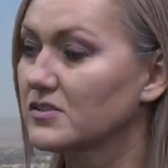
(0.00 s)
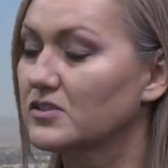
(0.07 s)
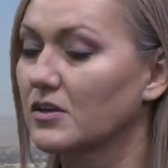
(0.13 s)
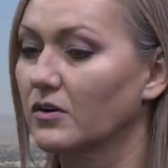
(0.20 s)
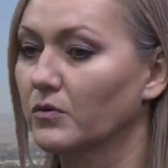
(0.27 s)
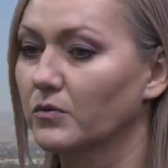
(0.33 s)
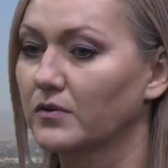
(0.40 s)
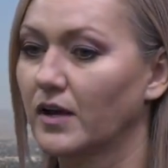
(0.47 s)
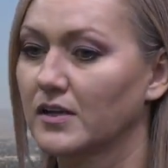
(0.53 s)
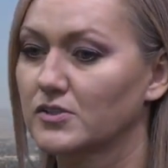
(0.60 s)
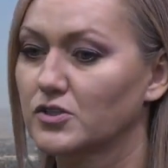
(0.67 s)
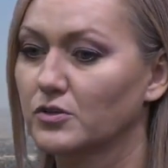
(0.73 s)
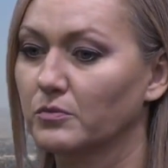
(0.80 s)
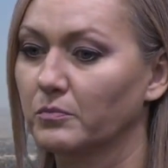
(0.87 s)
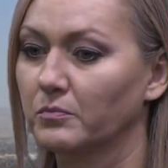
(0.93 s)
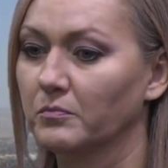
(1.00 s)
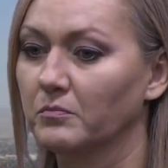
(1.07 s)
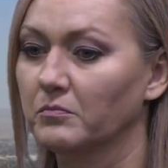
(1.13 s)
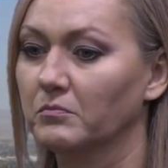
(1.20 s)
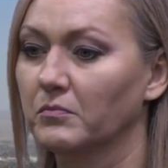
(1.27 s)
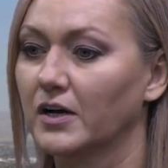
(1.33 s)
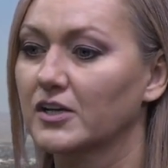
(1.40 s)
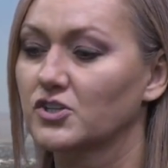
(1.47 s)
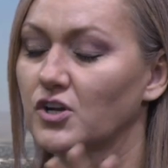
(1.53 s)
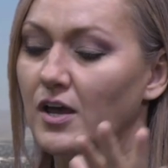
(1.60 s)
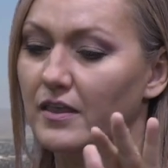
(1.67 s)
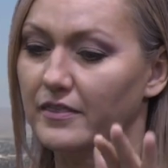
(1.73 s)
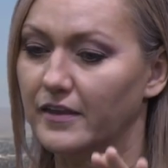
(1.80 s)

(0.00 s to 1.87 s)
So not too much.